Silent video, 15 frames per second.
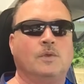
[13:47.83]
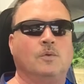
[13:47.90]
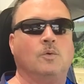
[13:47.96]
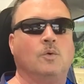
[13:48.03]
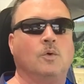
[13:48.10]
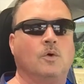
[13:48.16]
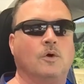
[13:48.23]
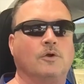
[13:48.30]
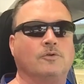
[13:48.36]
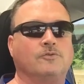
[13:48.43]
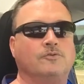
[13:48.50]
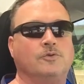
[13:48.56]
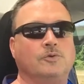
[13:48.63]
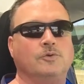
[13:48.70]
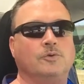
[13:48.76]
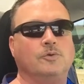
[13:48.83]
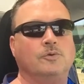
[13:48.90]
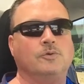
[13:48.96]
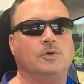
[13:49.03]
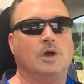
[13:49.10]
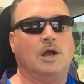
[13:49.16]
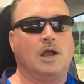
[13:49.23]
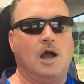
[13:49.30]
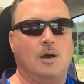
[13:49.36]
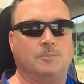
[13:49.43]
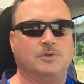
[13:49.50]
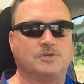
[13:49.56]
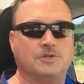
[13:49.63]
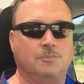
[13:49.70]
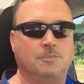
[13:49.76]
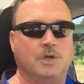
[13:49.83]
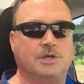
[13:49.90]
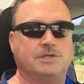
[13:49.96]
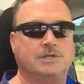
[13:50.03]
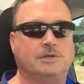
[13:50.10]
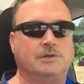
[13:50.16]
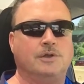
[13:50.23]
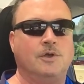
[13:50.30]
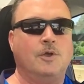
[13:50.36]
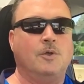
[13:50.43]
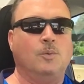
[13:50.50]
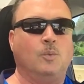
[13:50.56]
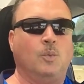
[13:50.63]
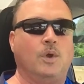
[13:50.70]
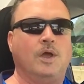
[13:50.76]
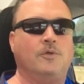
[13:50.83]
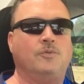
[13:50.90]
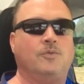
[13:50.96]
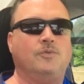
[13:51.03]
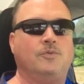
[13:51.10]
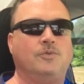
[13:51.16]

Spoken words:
or to accomplish a mission with